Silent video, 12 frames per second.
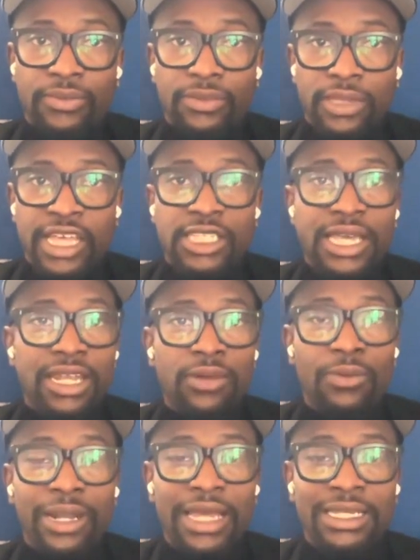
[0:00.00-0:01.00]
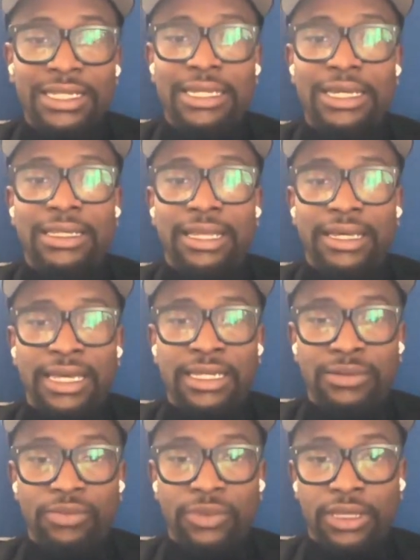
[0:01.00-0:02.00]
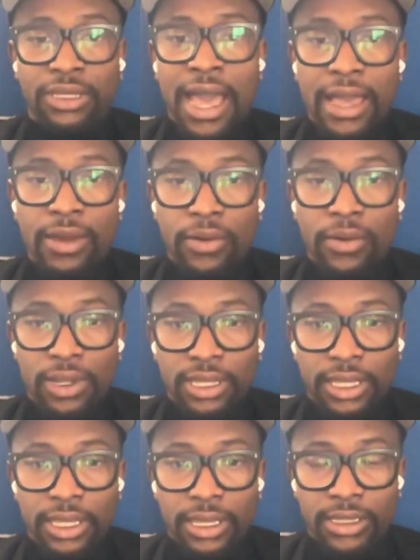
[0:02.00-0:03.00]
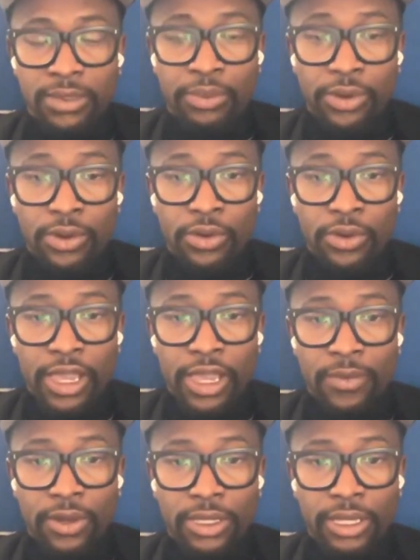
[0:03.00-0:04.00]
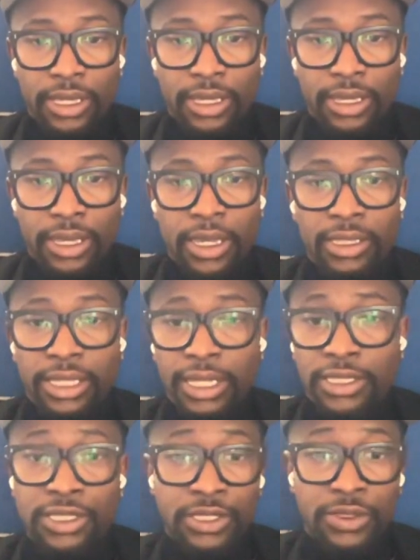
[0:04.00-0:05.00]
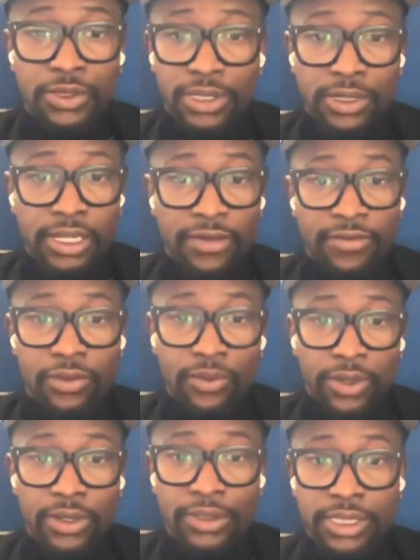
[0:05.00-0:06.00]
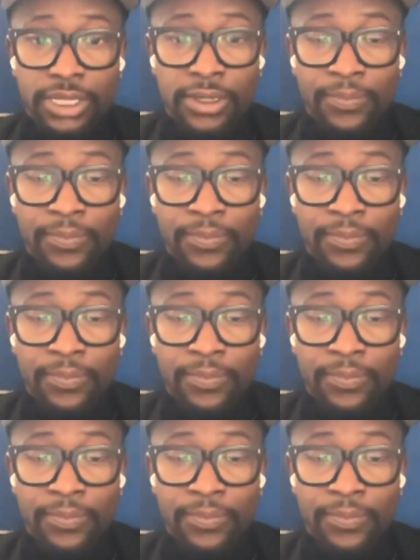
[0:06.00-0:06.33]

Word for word: that's kind of what I did. Like I didn't rely on the, the program or the, the institution, if you will, to